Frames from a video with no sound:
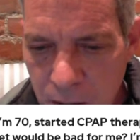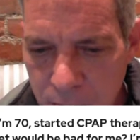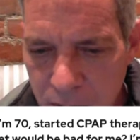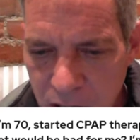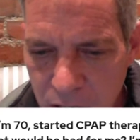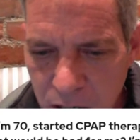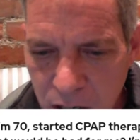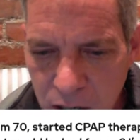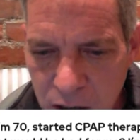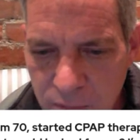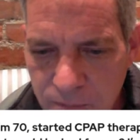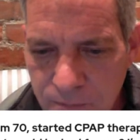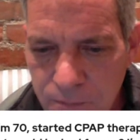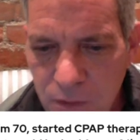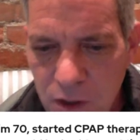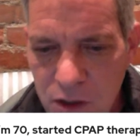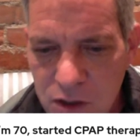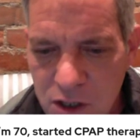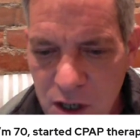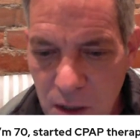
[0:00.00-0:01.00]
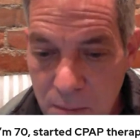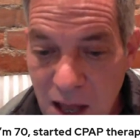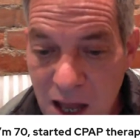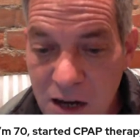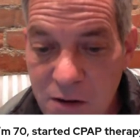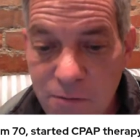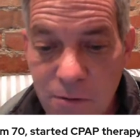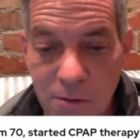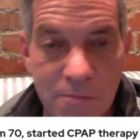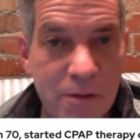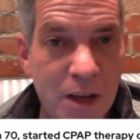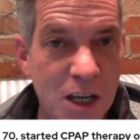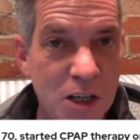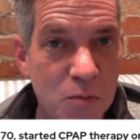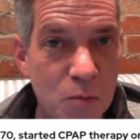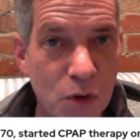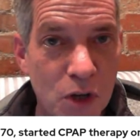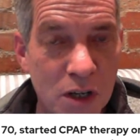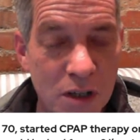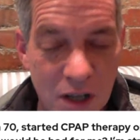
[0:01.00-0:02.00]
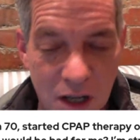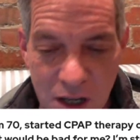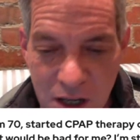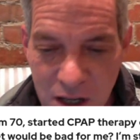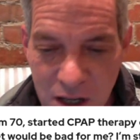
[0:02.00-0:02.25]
But somebody from Facebook